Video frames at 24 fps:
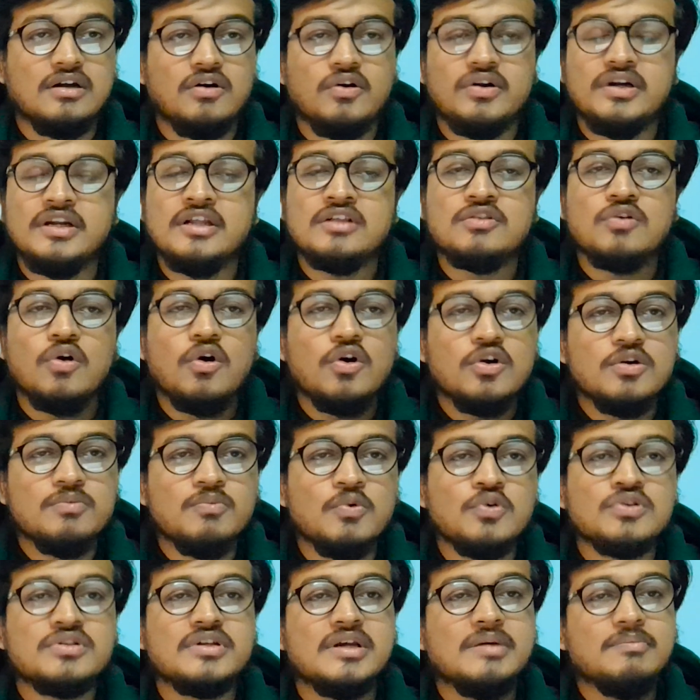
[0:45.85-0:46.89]
or it is
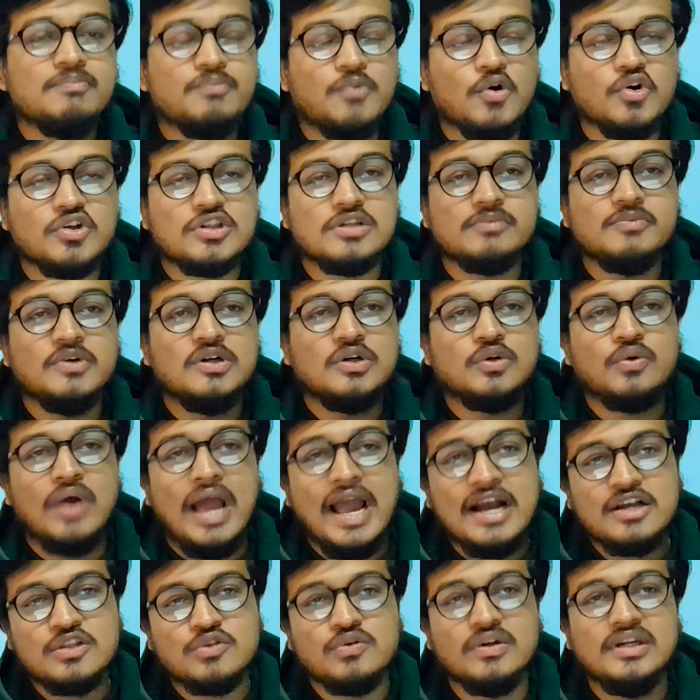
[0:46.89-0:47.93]
almost impossible to
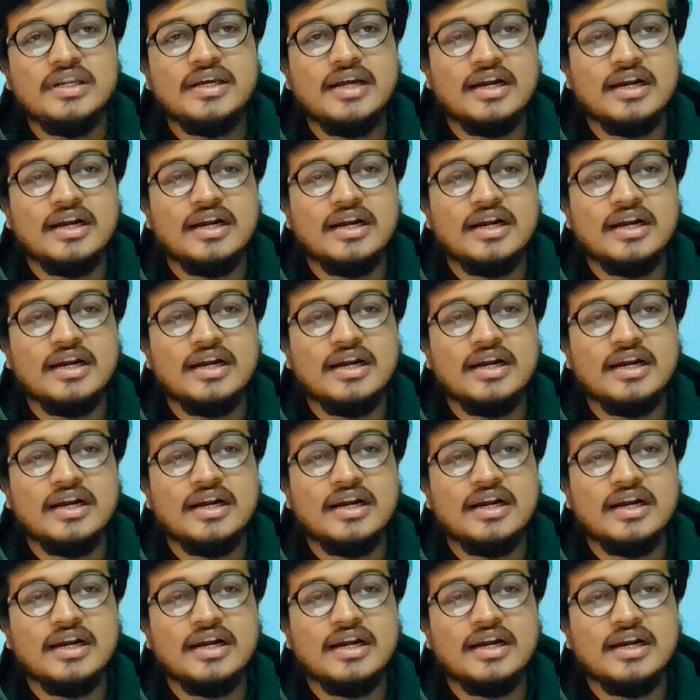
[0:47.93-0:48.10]
actually